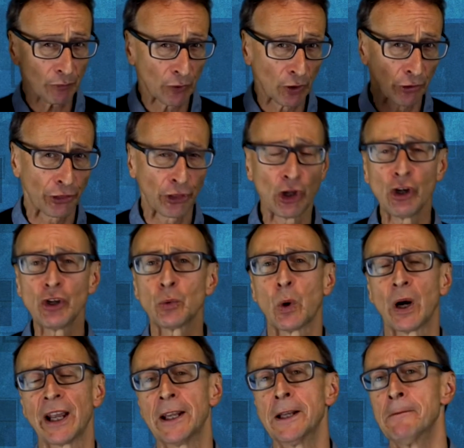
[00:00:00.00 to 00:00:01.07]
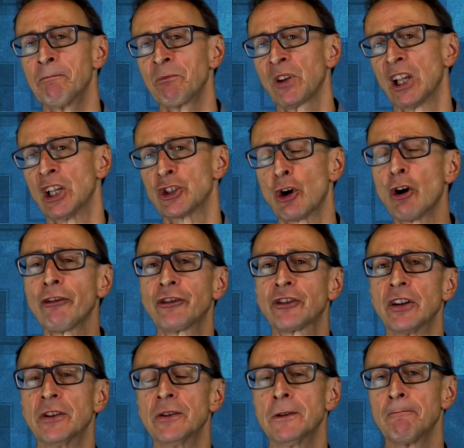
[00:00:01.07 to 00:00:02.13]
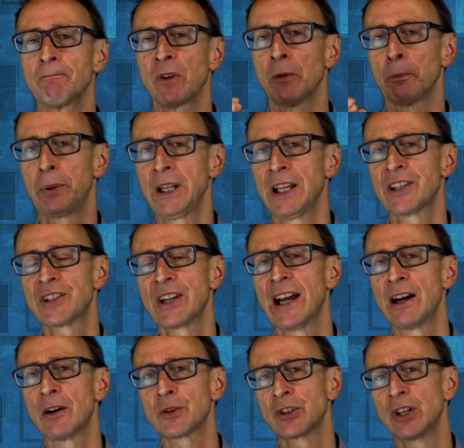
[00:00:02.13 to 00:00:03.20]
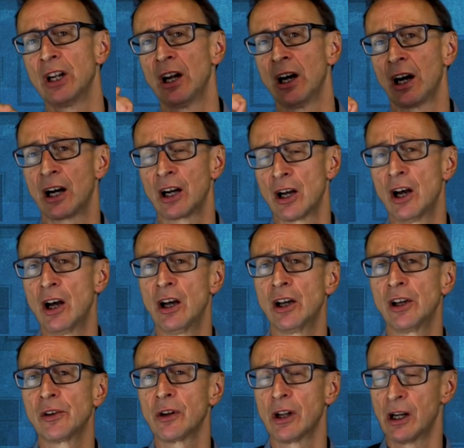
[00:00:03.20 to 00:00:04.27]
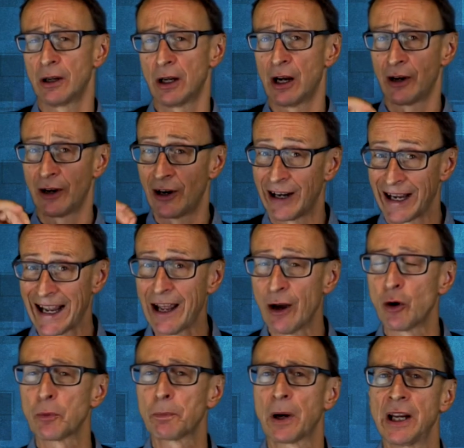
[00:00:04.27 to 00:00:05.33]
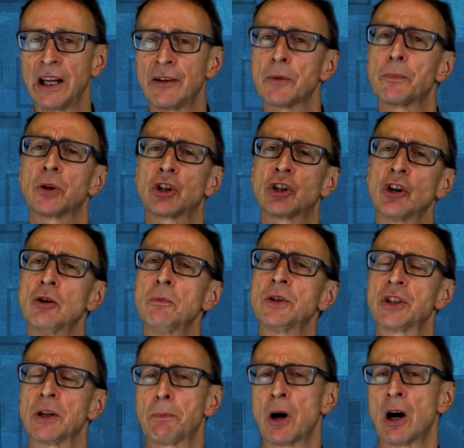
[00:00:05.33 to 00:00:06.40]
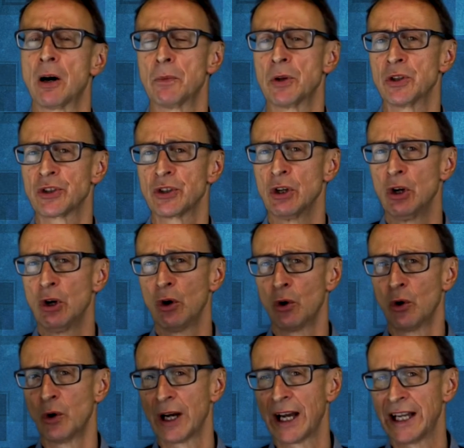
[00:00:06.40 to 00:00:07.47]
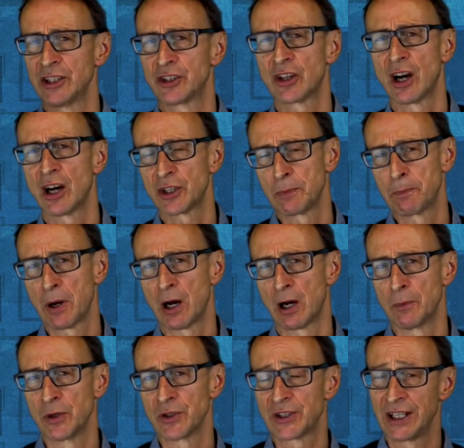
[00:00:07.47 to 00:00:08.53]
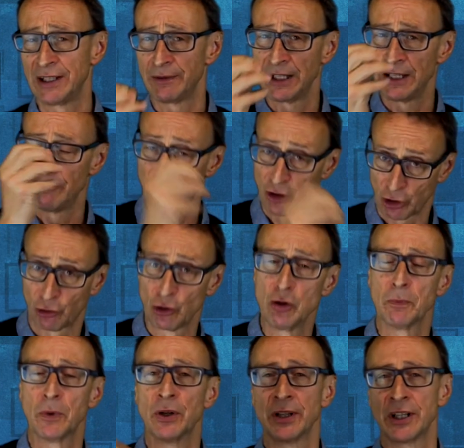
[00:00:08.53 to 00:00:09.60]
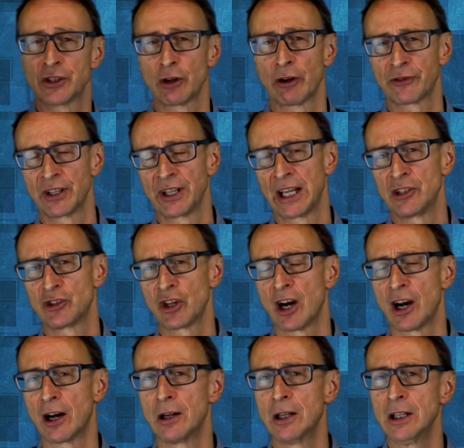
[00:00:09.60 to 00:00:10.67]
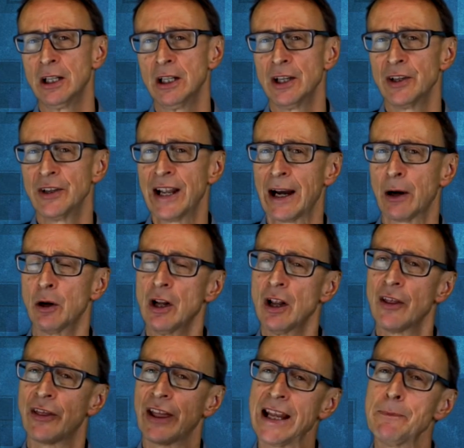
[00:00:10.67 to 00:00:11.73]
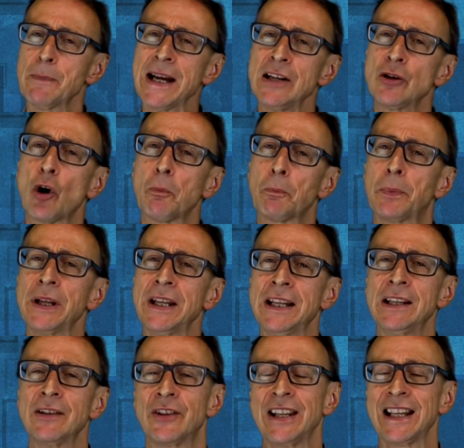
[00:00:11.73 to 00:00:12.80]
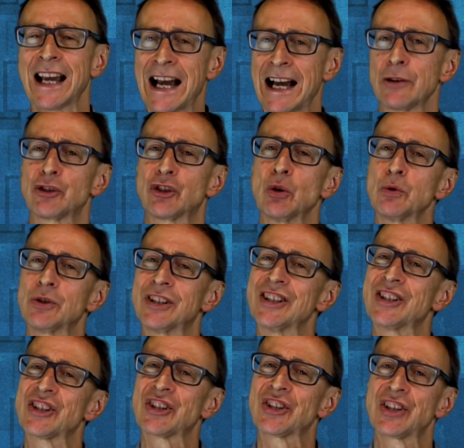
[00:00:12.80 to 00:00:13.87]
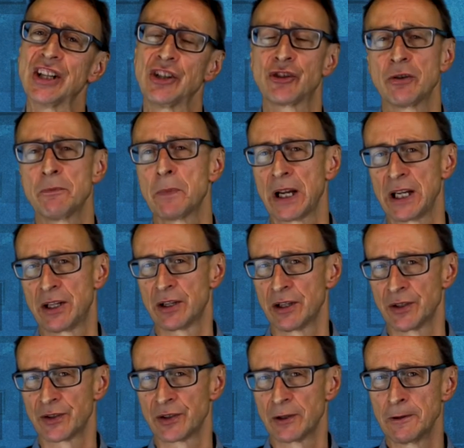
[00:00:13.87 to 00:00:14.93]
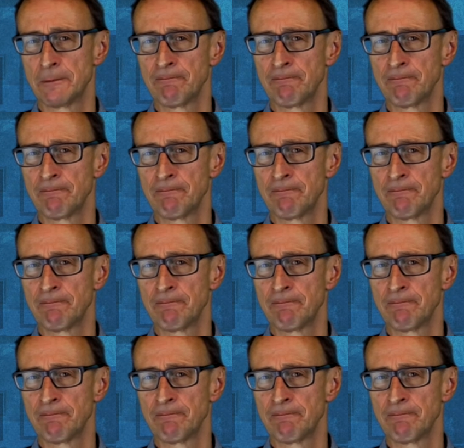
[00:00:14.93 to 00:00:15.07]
The third way is often PSLs are held by either procurement departments or HR departments. In recruitment, it's often HR. Now, they may not be the actual decision makers.